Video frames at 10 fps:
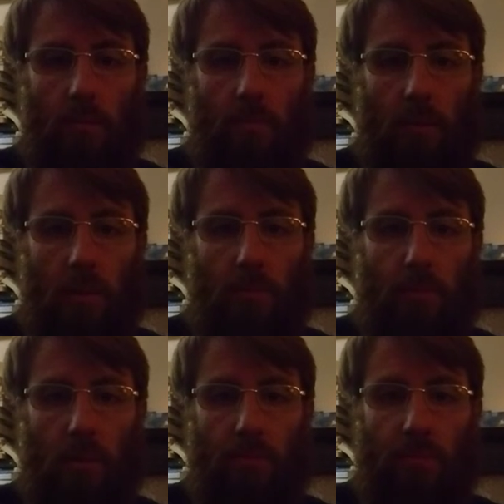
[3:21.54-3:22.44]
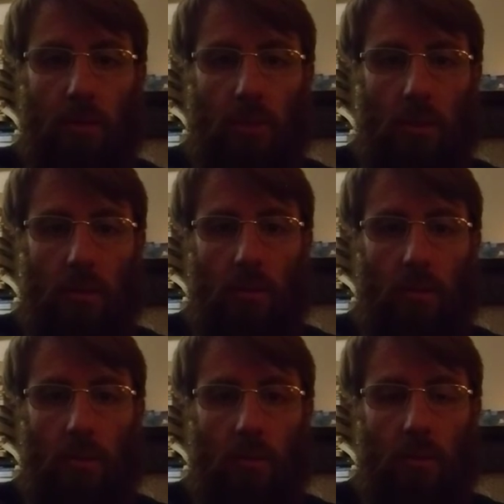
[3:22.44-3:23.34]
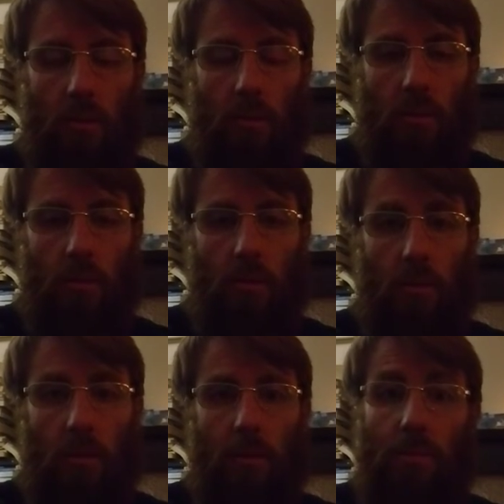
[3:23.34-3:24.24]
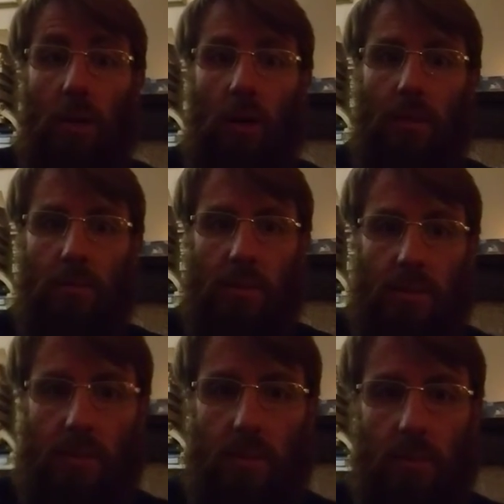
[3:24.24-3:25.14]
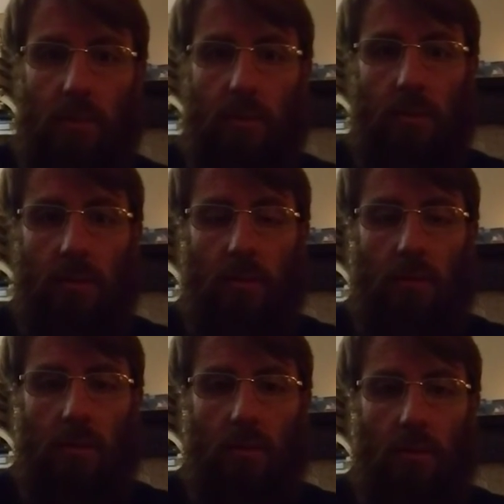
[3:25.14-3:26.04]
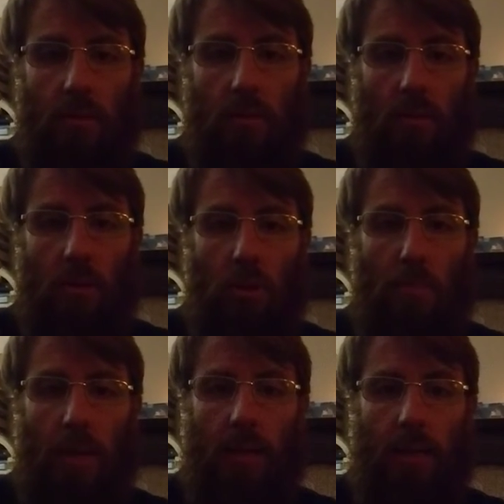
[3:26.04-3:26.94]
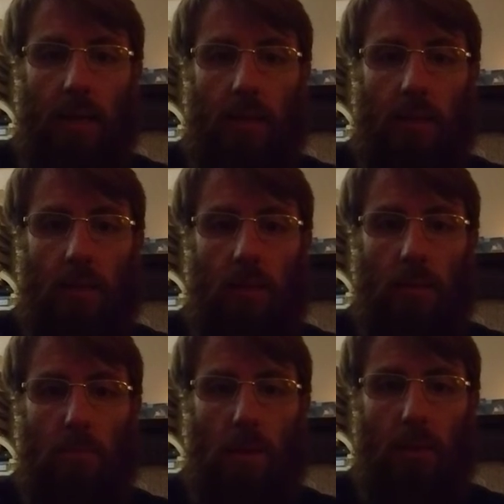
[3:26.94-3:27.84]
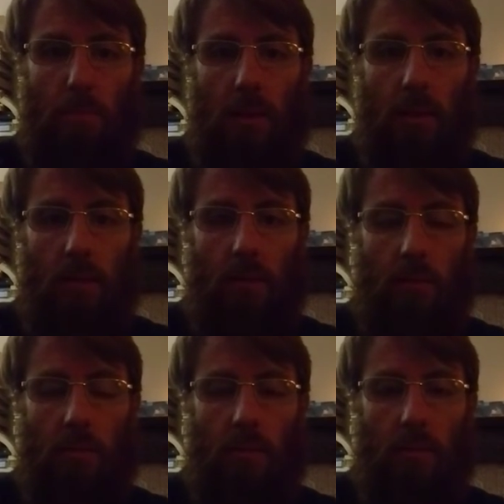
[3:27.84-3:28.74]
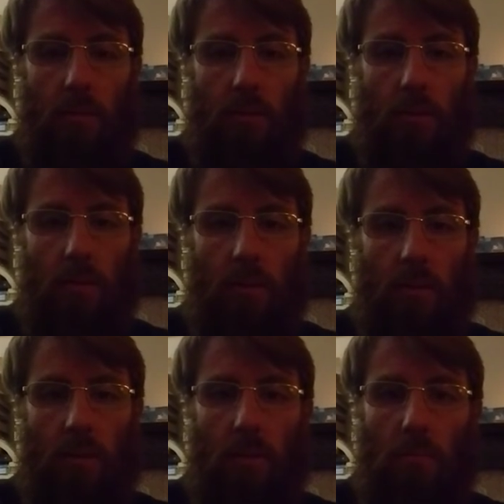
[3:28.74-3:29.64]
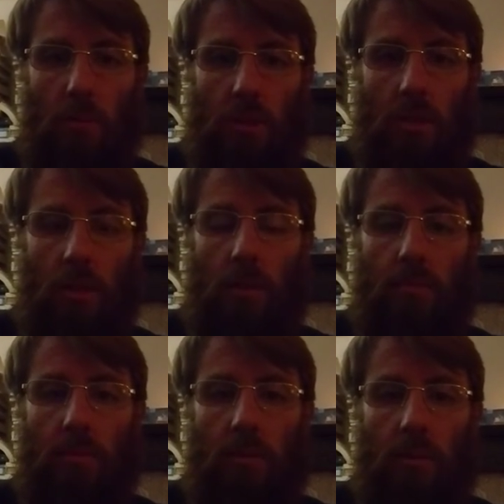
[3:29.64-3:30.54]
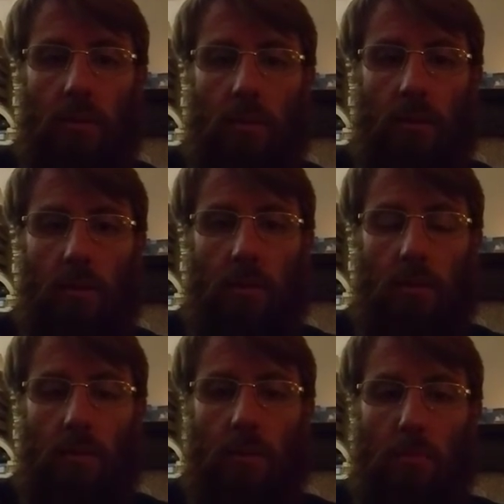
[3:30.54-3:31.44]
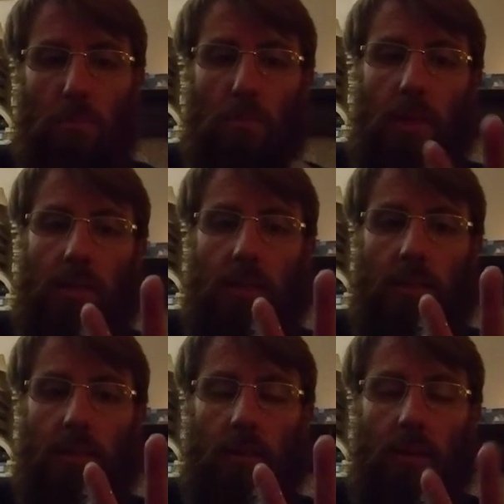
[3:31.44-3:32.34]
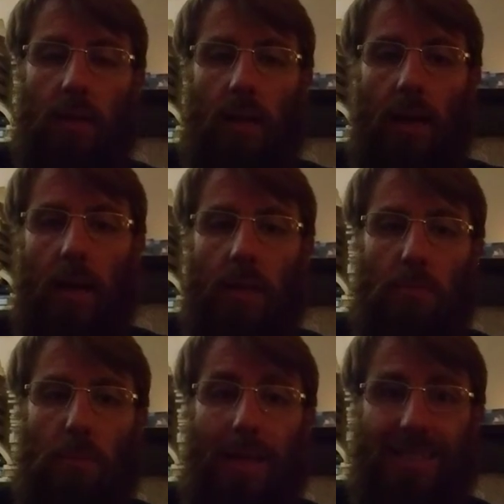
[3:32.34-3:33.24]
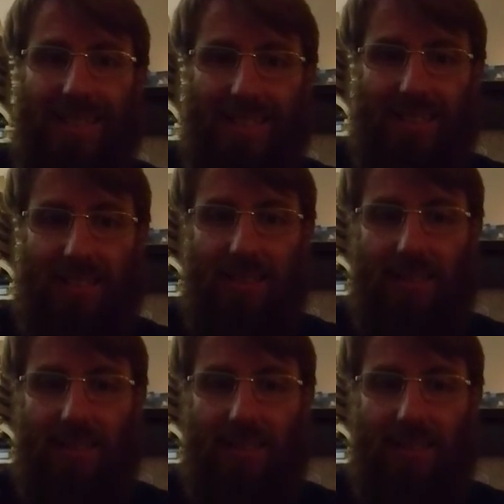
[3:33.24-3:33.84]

for the future, for all of us. Go Meake, may it be. Much love, peace, and blessings.